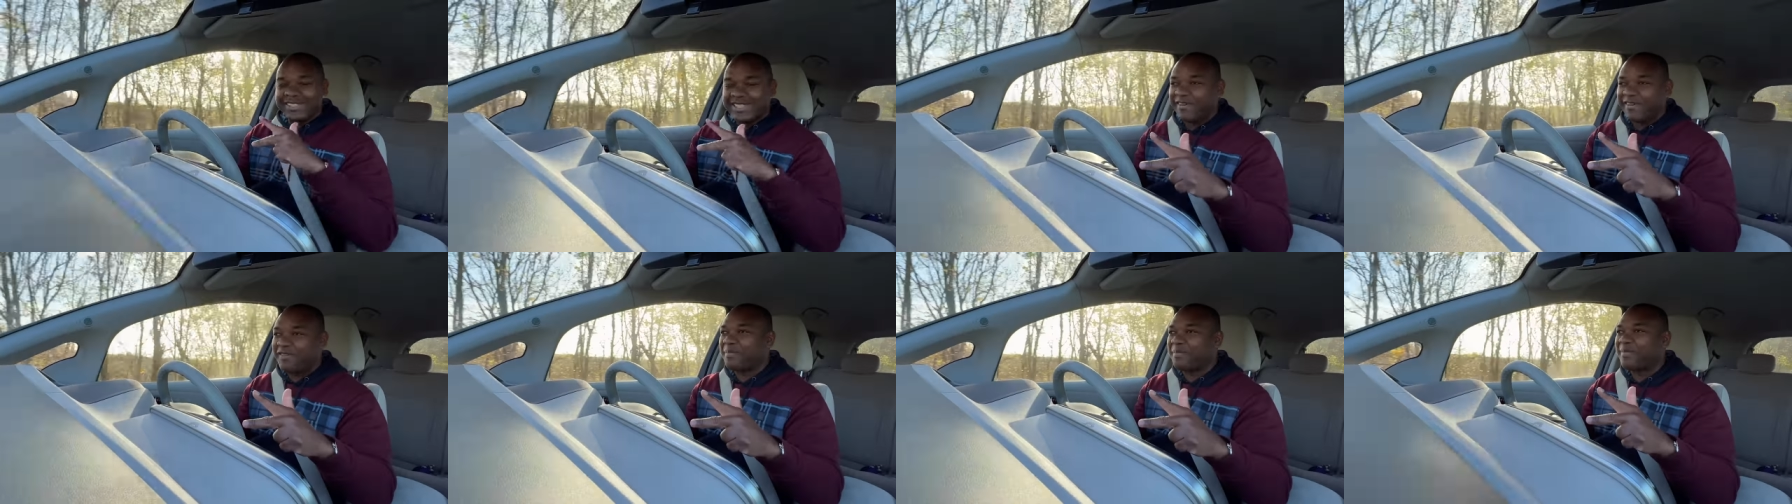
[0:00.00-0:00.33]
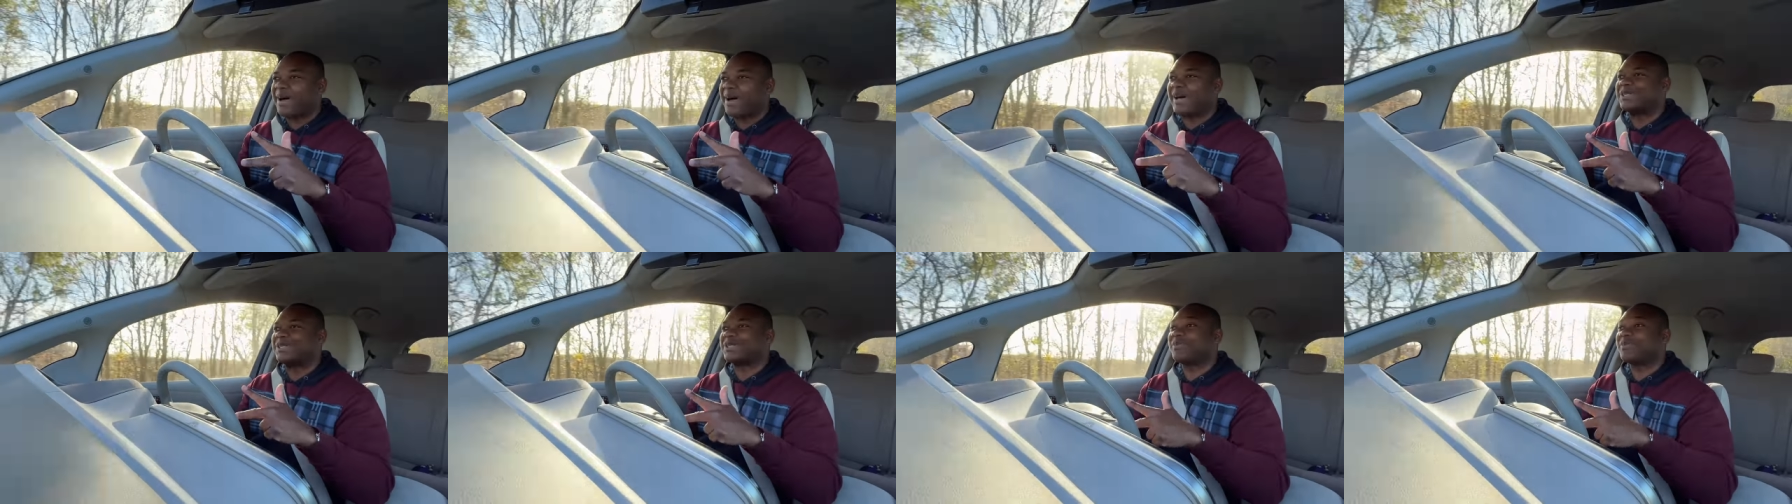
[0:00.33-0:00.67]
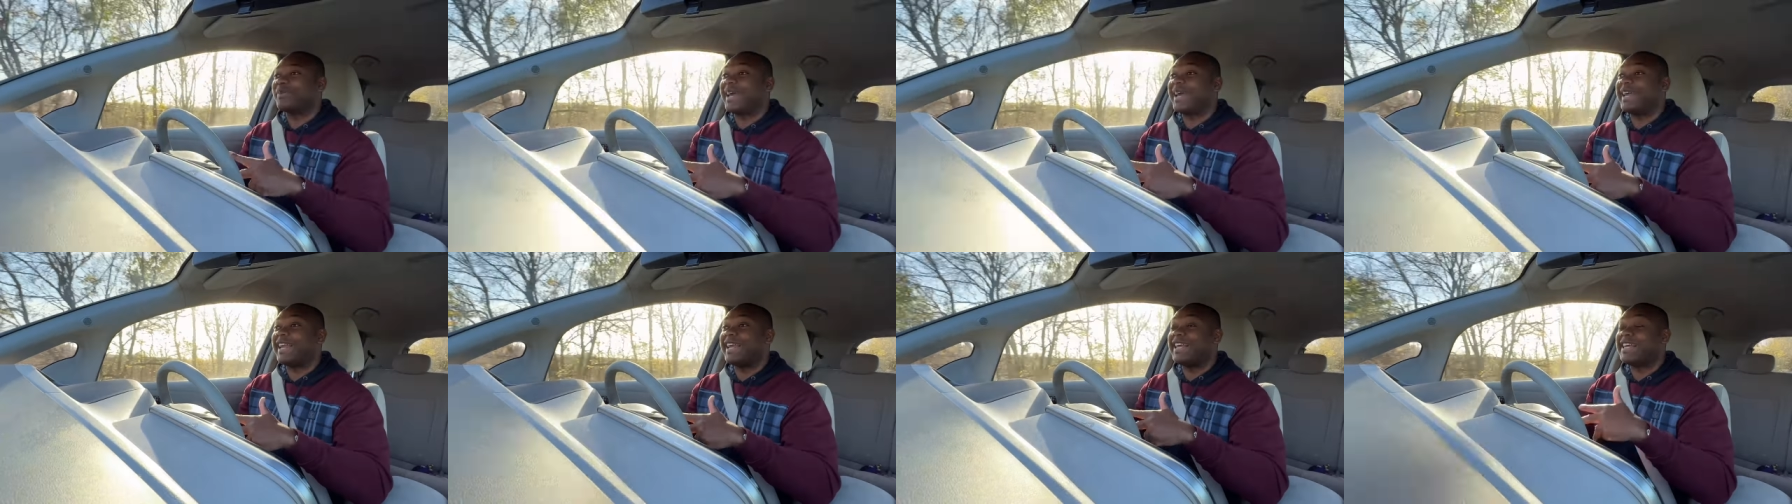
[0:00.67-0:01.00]
seven miles
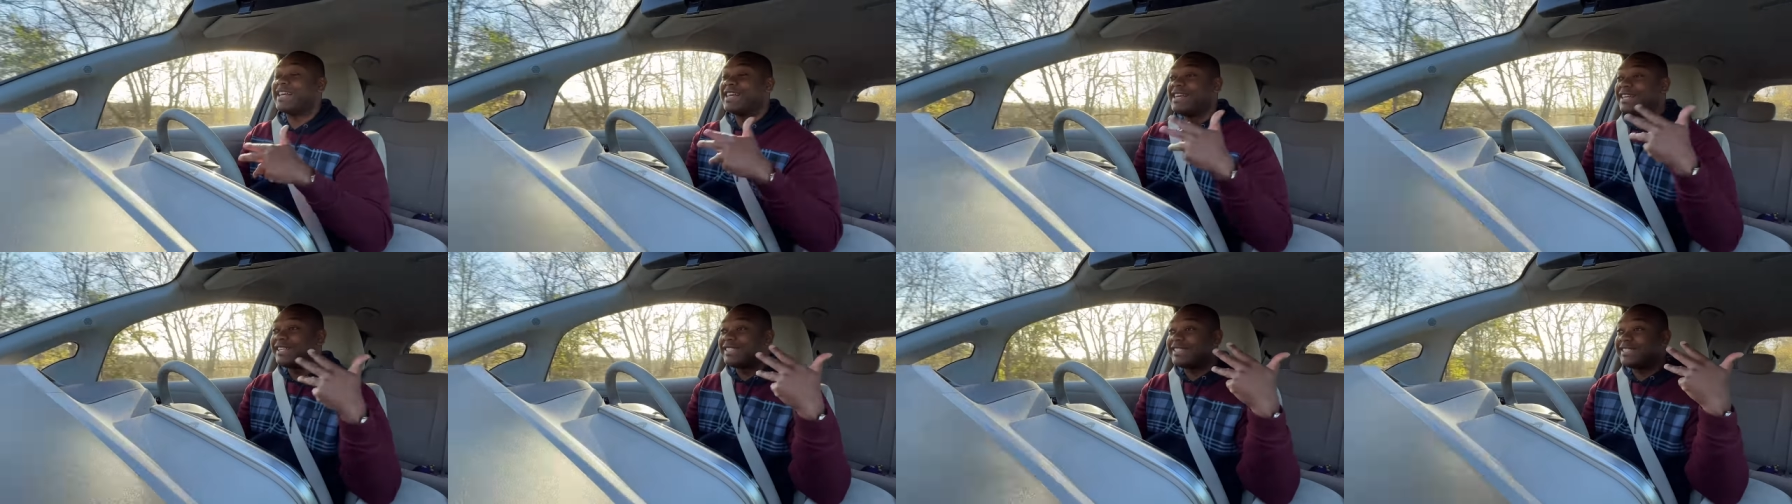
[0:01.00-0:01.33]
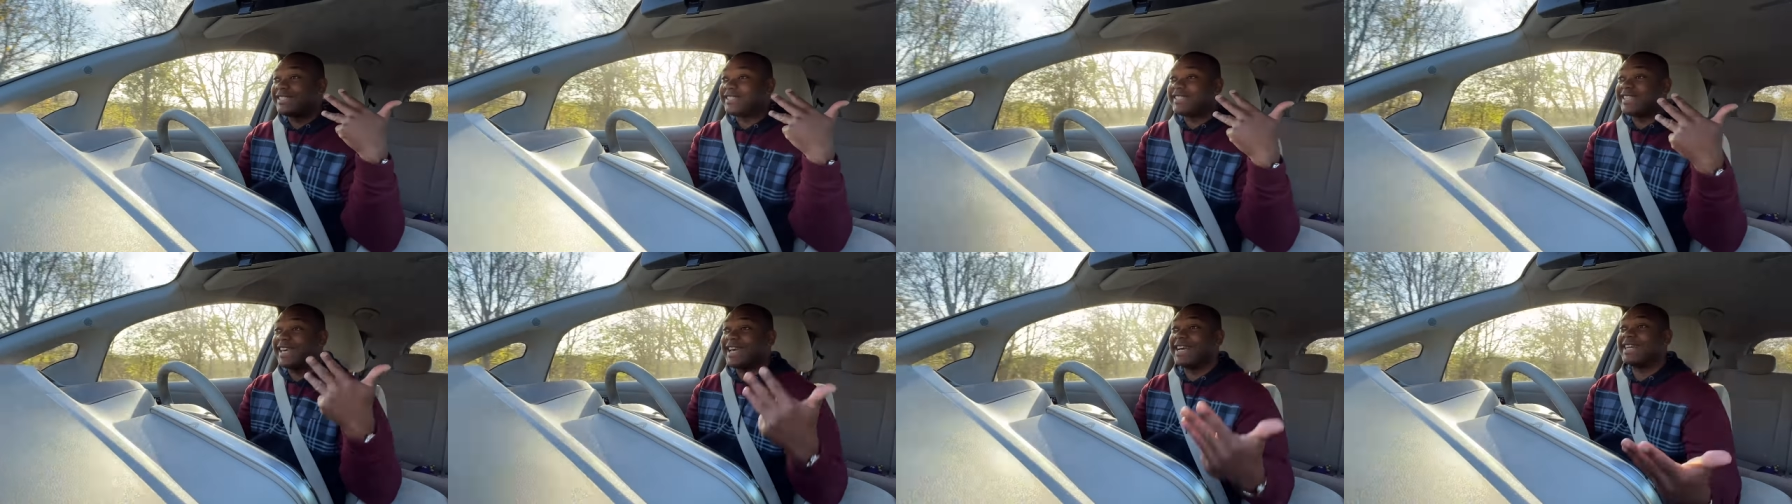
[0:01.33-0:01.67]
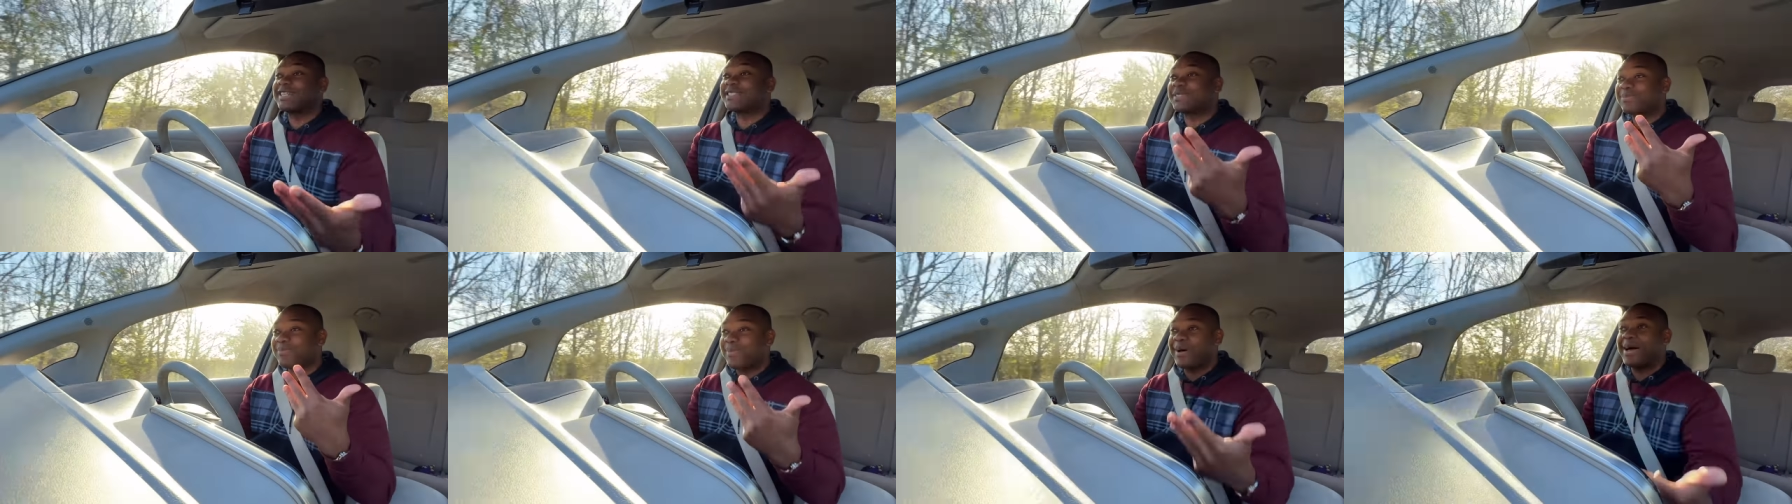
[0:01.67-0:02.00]
remaining,
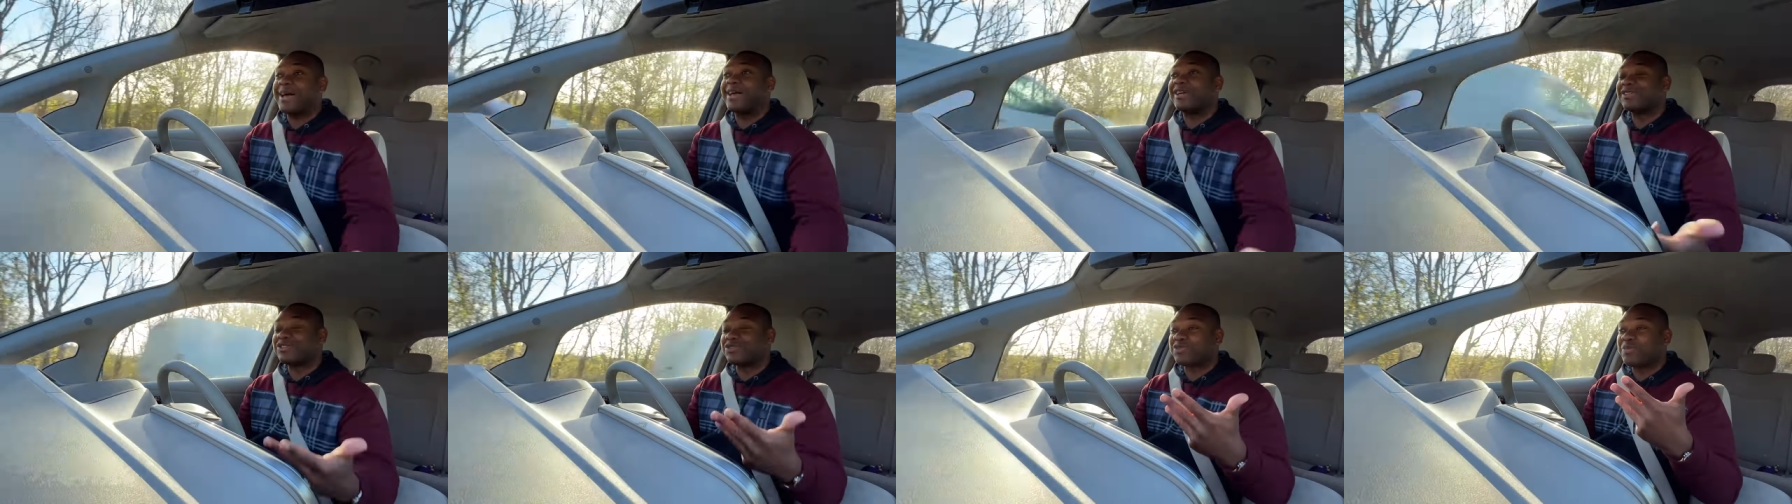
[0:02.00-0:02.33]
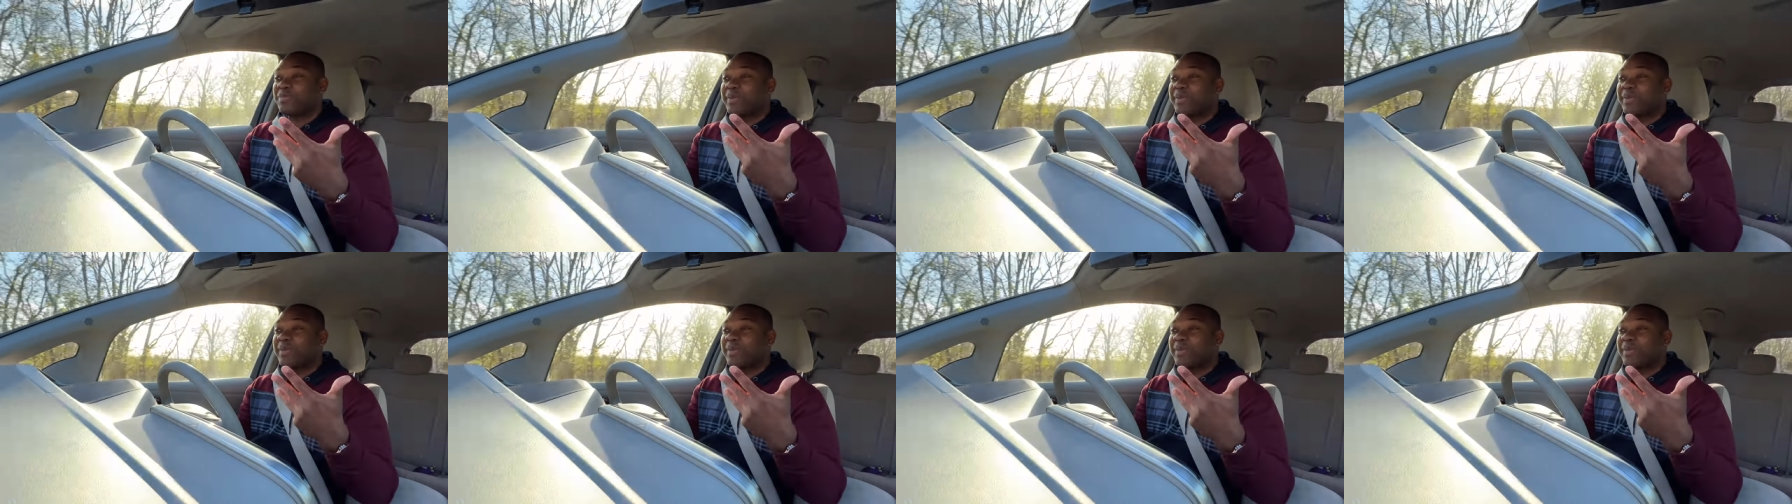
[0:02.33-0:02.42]
six miles